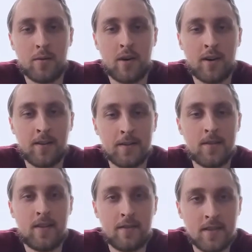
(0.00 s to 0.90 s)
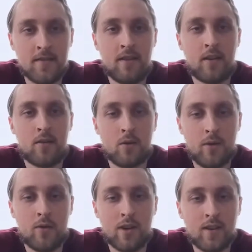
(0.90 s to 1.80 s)
the market is defensive and growing
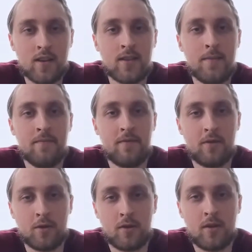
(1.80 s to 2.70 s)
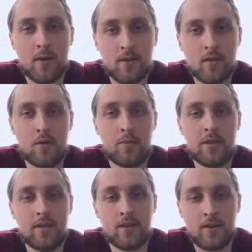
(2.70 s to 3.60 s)
quite nicely for the current core
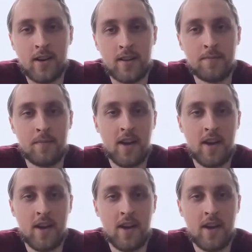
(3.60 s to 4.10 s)
business areas.